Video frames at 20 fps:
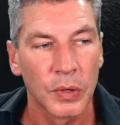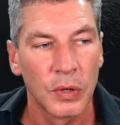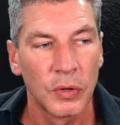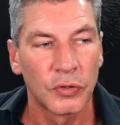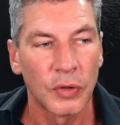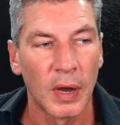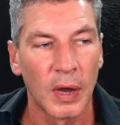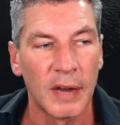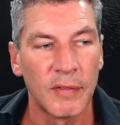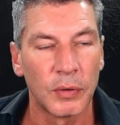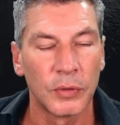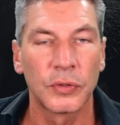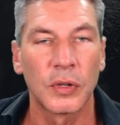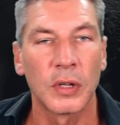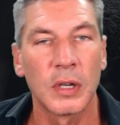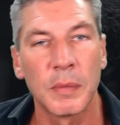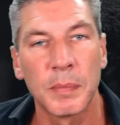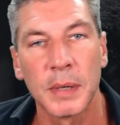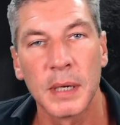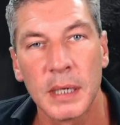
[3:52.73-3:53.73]
So everyone's
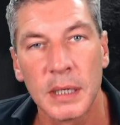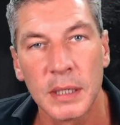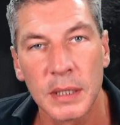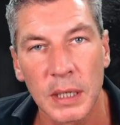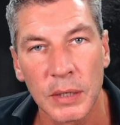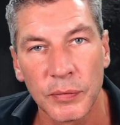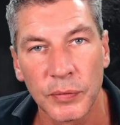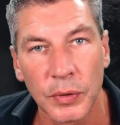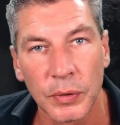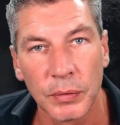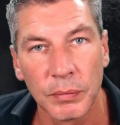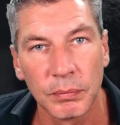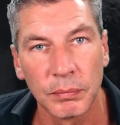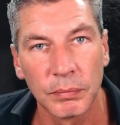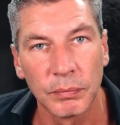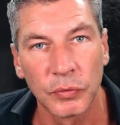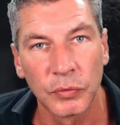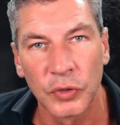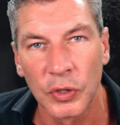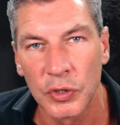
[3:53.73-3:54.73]
going to be in a different
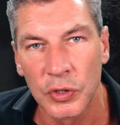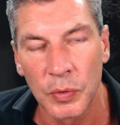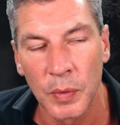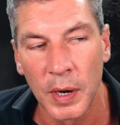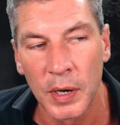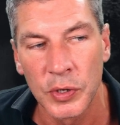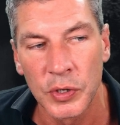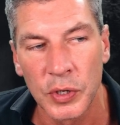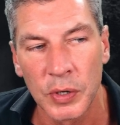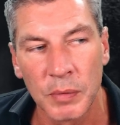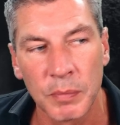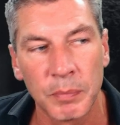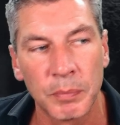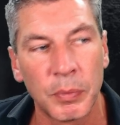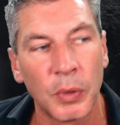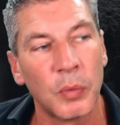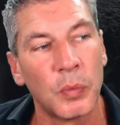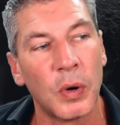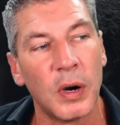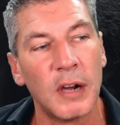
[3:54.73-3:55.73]
situation.
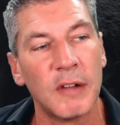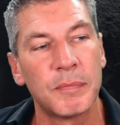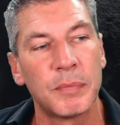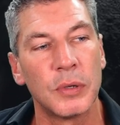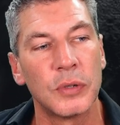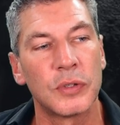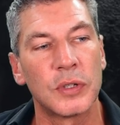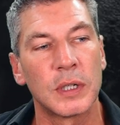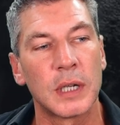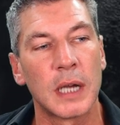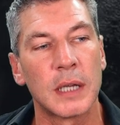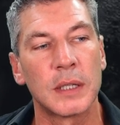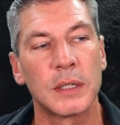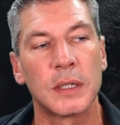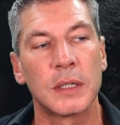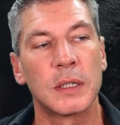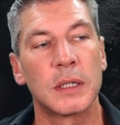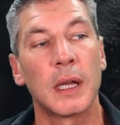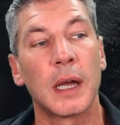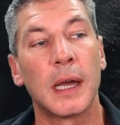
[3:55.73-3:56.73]
But what I've put together
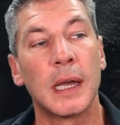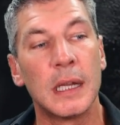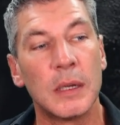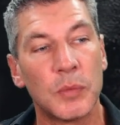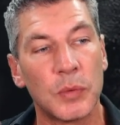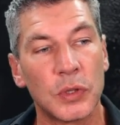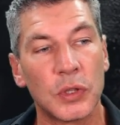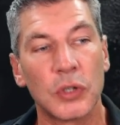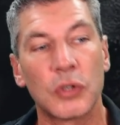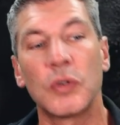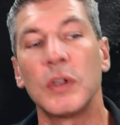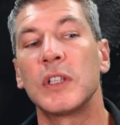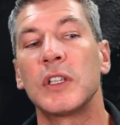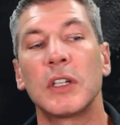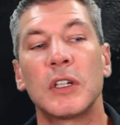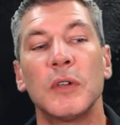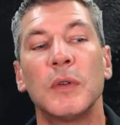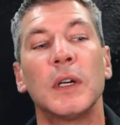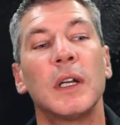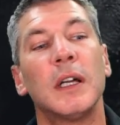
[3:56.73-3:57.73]
today with the
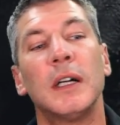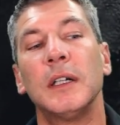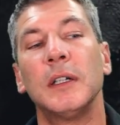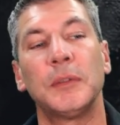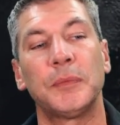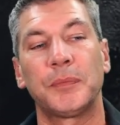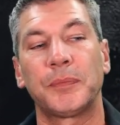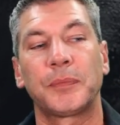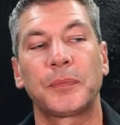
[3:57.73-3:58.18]
critical alert,